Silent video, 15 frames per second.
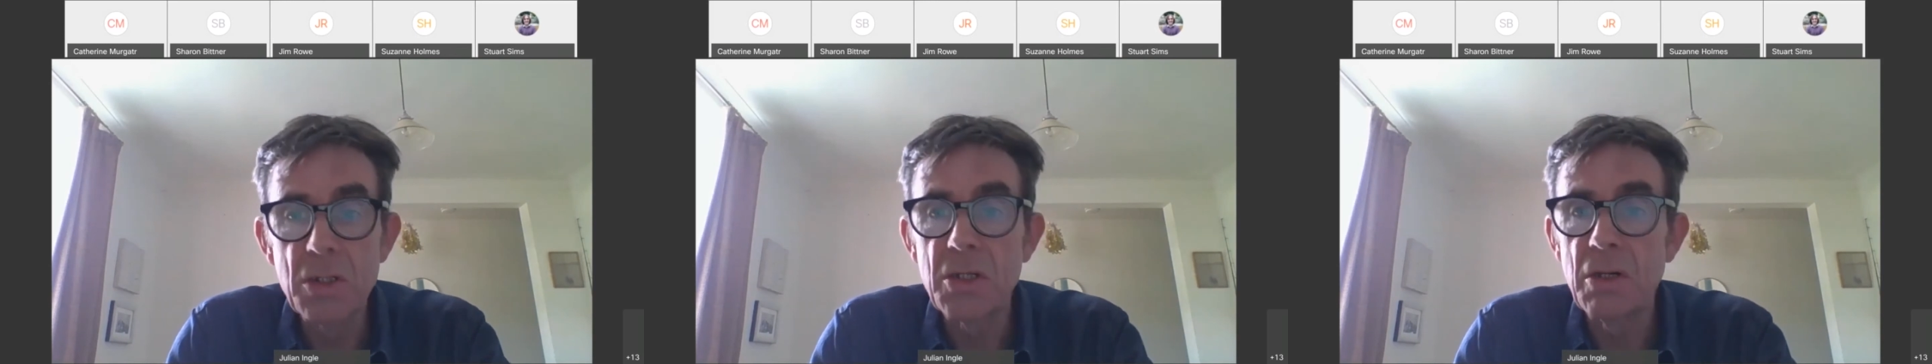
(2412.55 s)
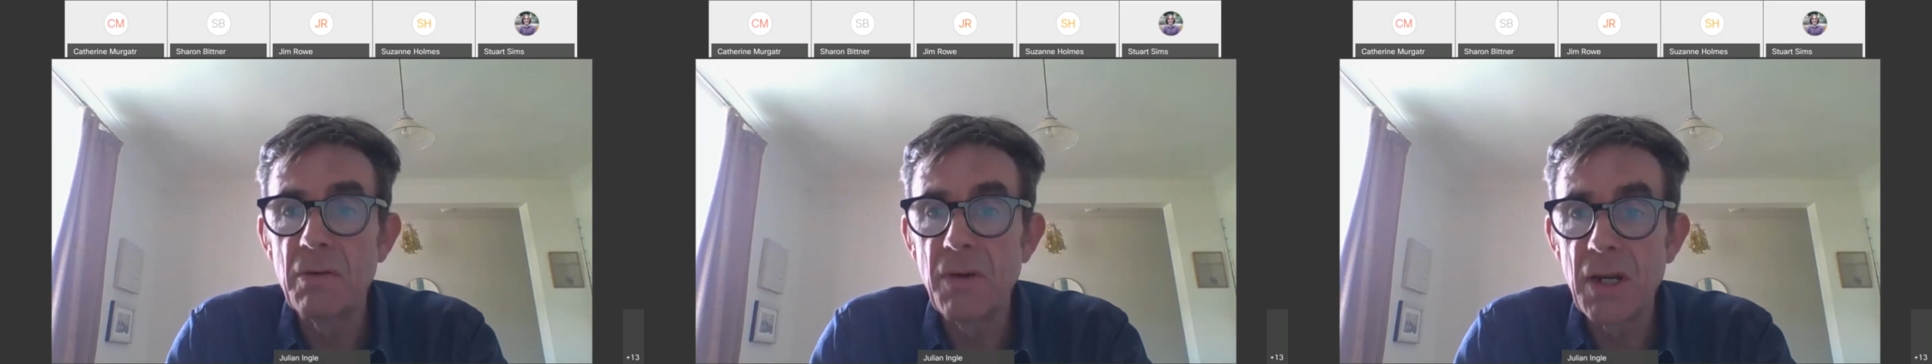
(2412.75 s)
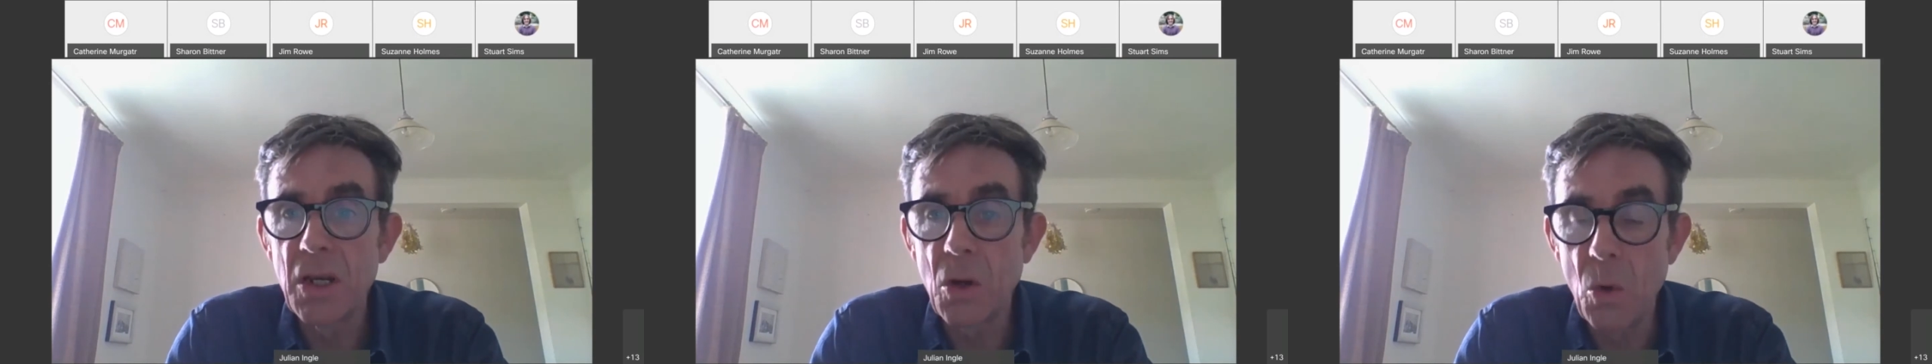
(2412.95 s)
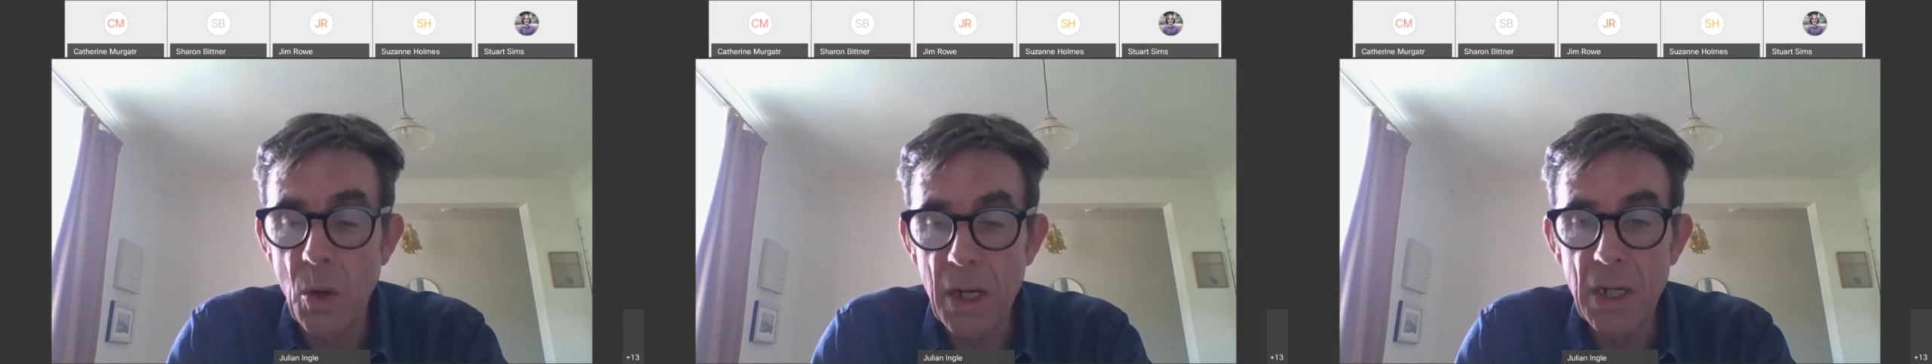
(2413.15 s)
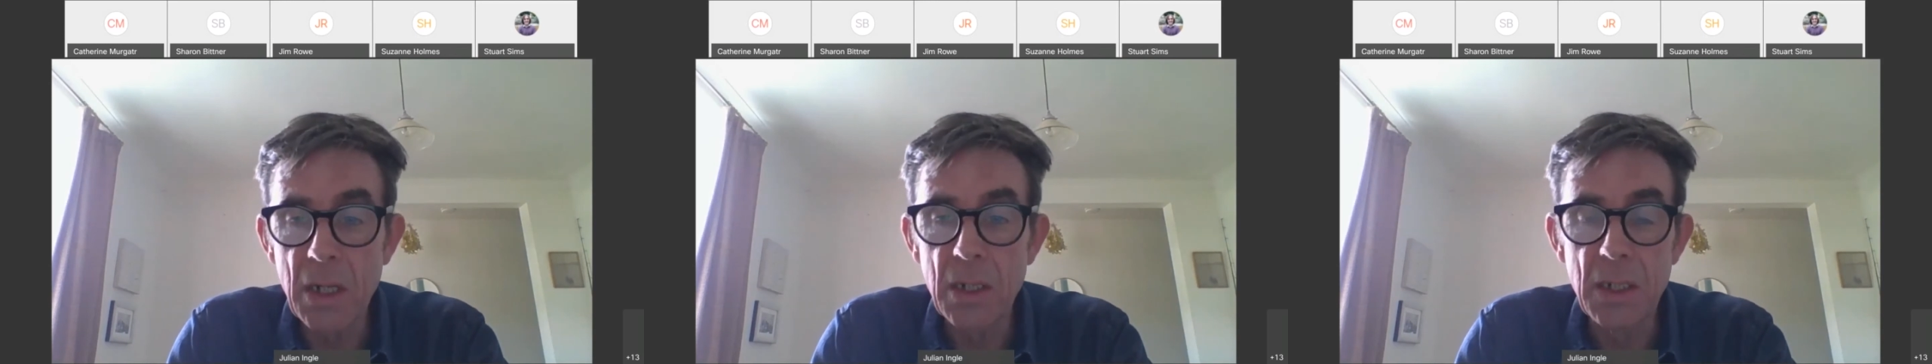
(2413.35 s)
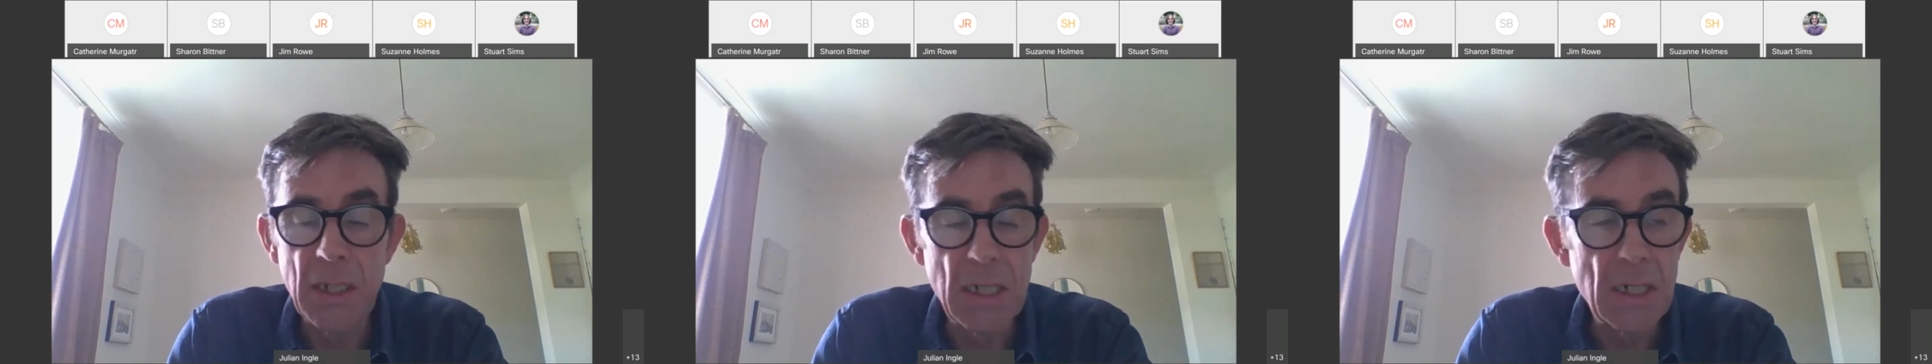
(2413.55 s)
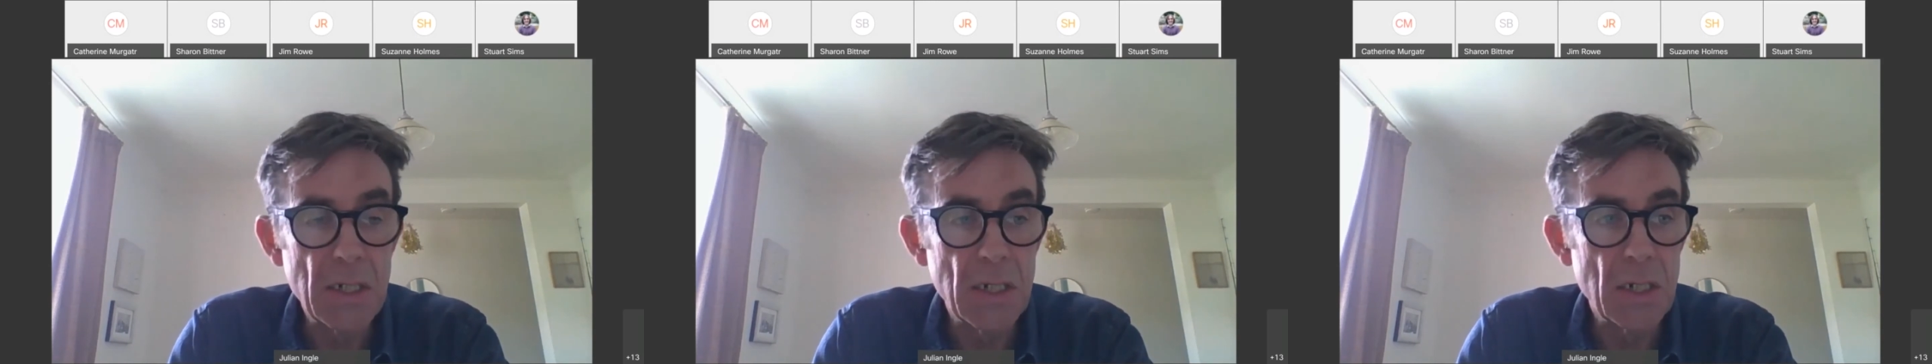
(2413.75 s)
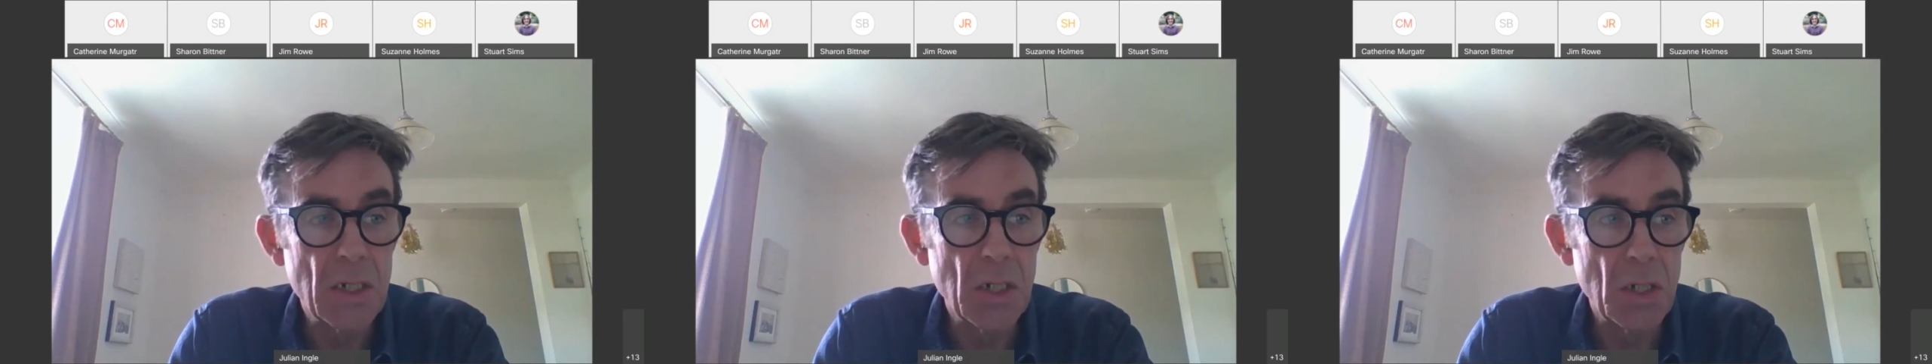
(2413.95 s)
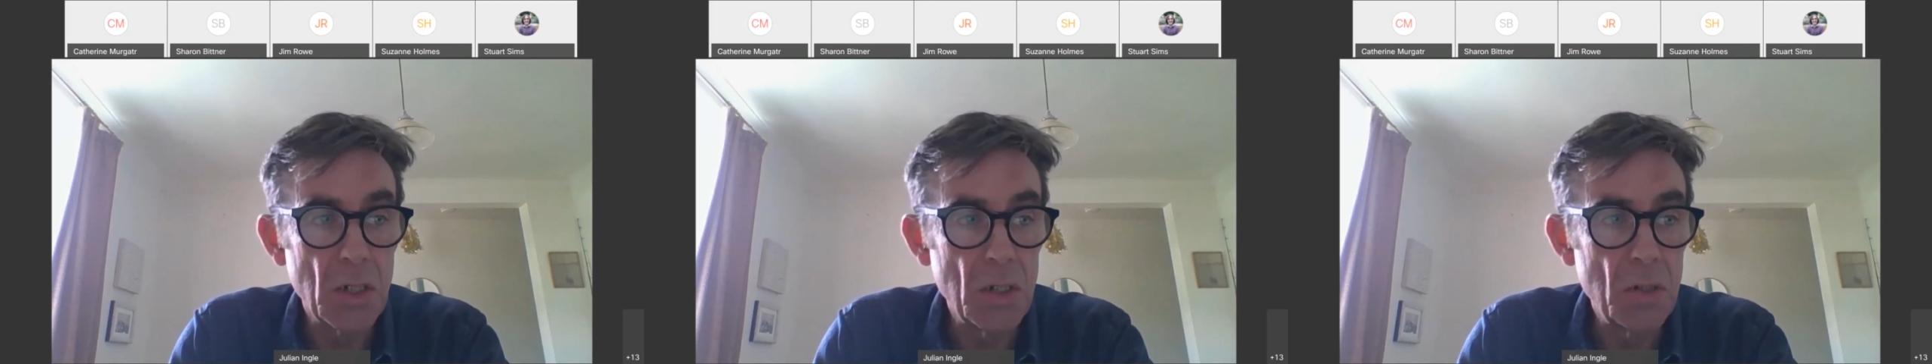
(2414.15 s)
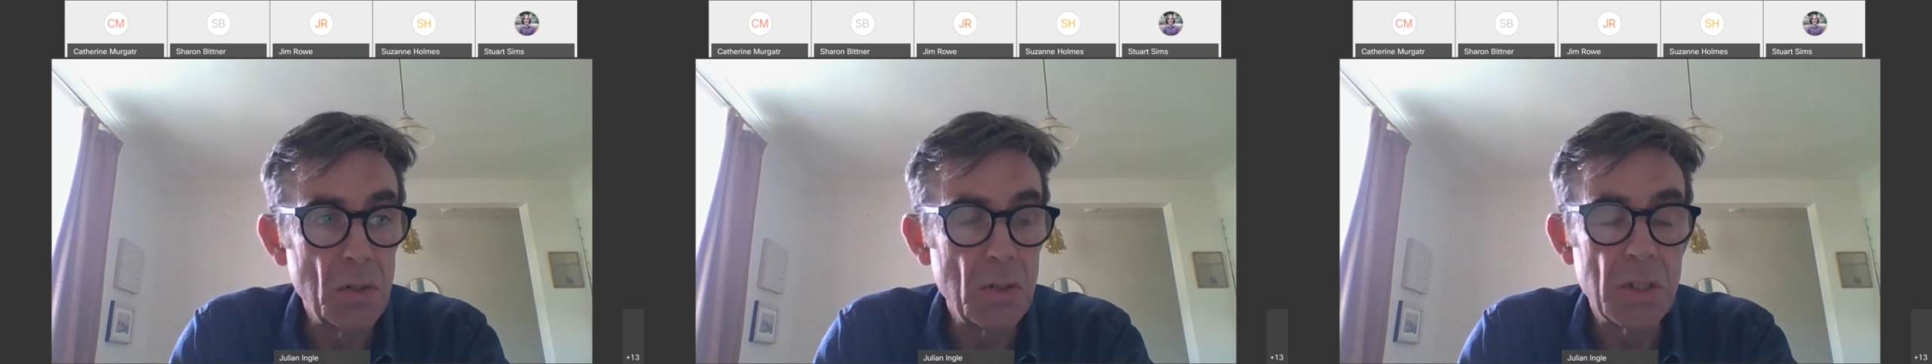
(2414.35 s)
so very quick and easy to
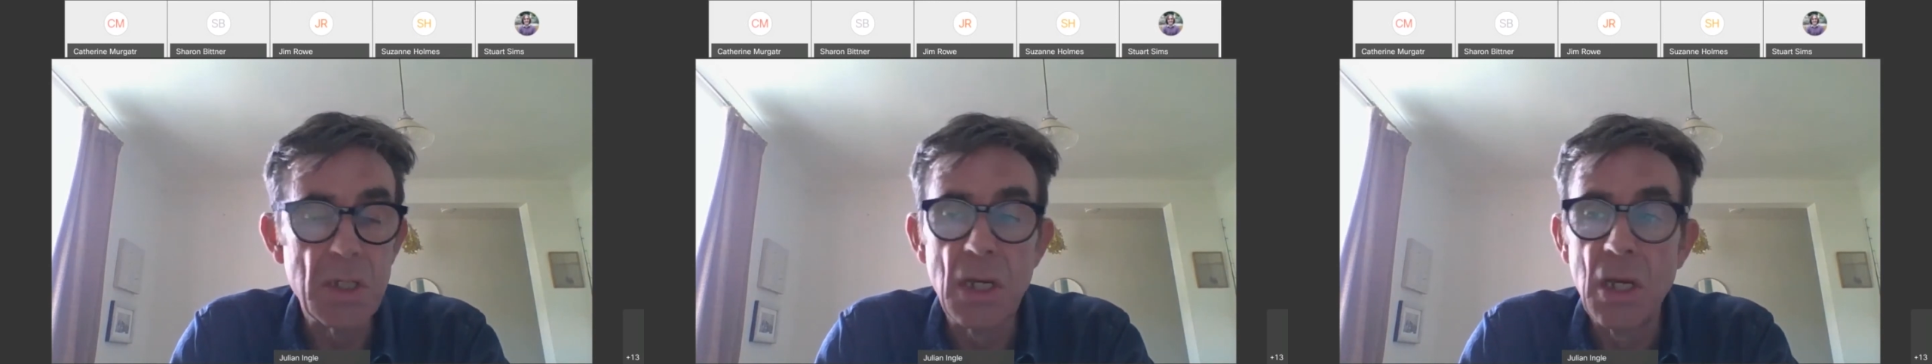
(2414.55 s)
use.